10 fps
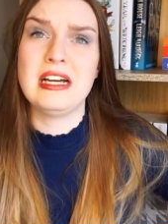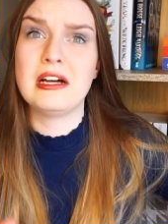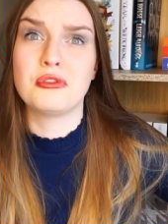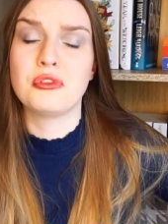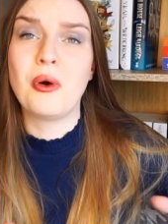
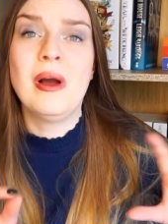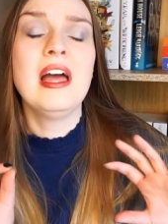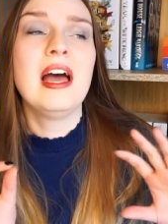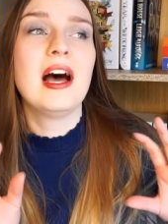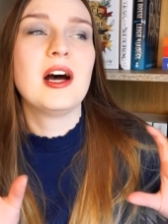I don't know,
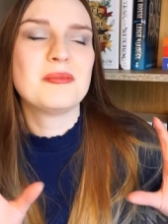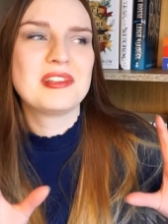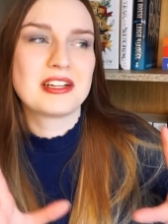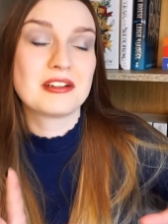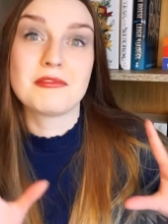
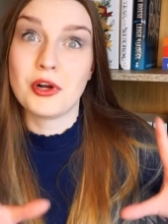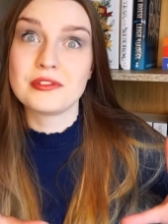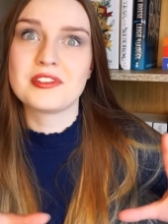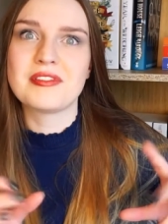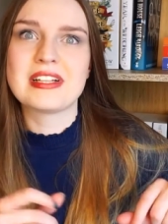but they're
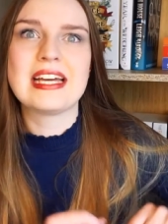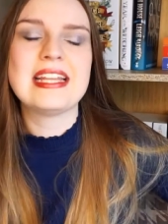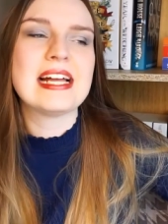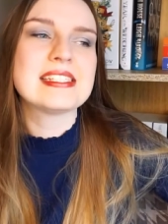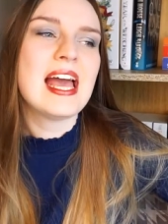called something like
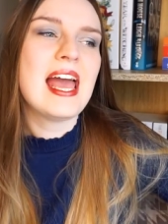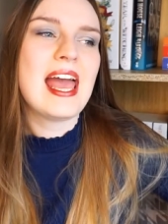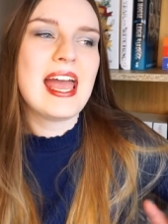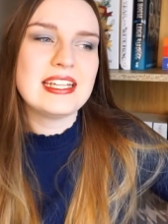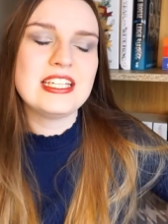that,
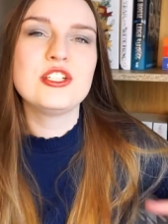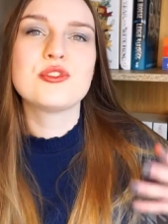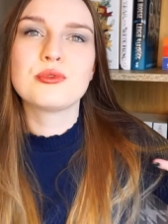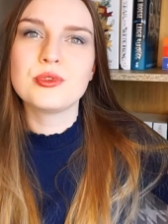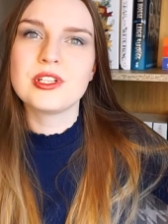and
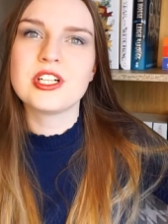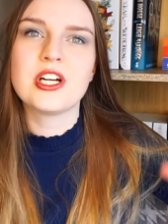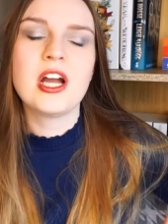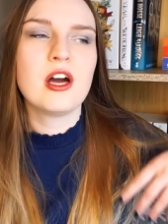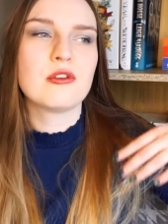each
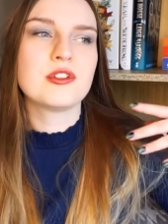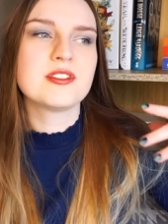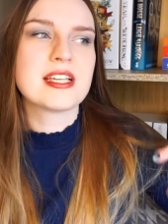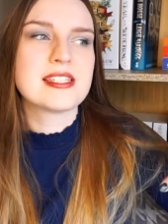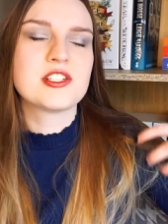ruler
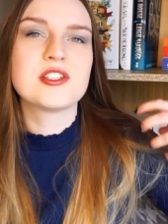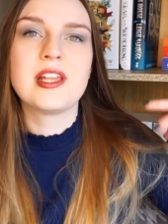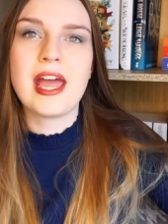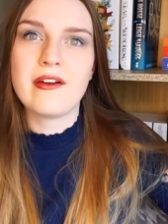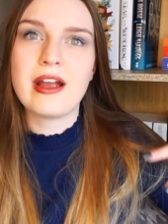rules a
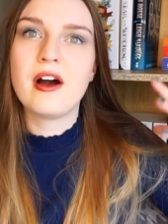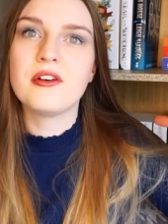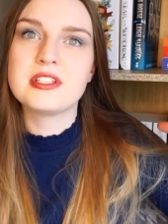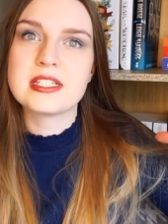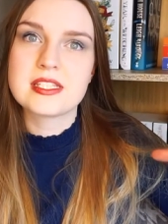certain area
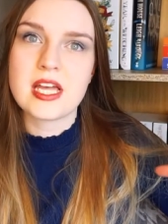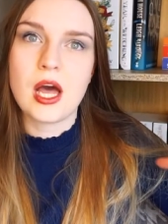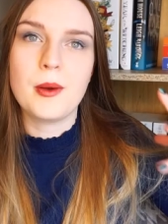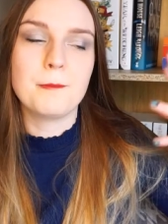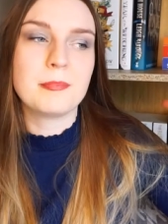of this
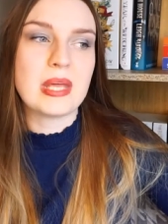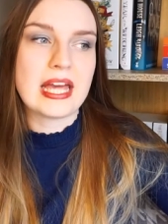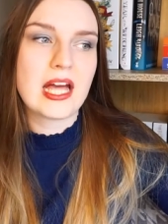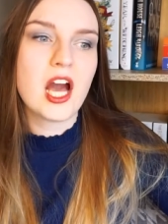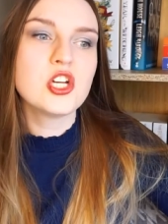
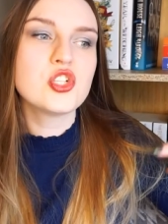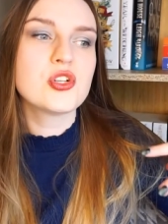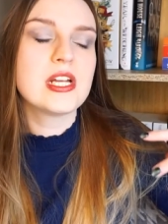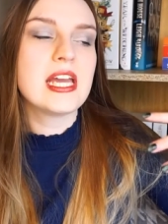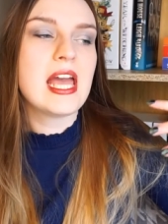big
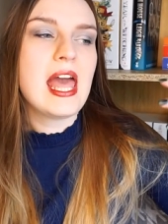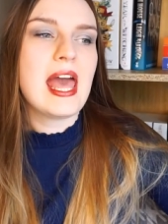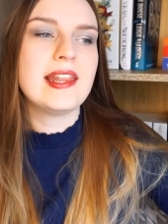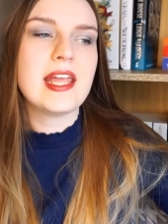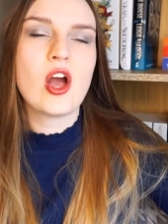country,
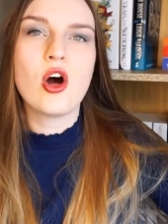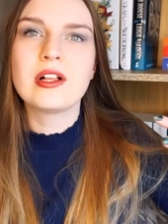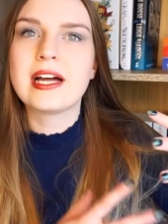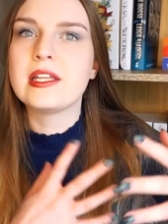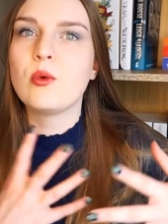and they
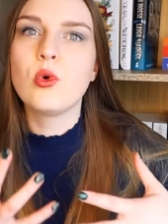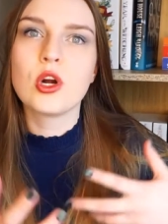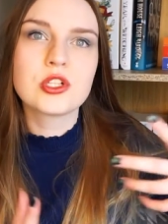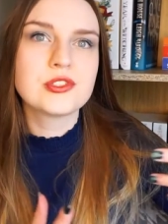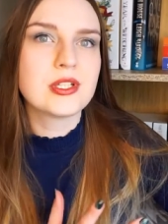all kind of
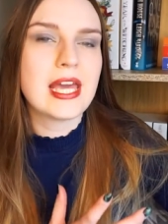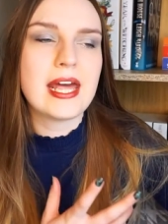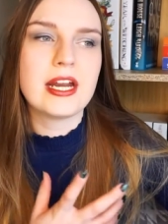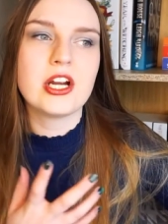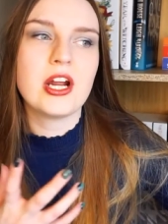work
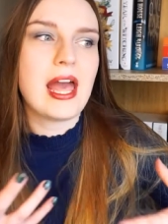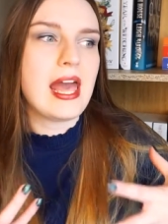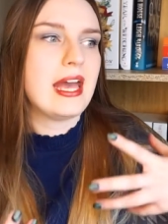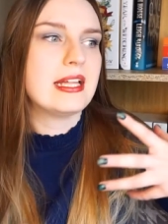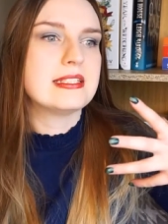together,
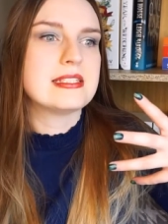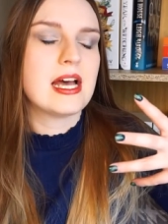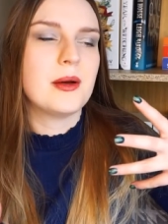and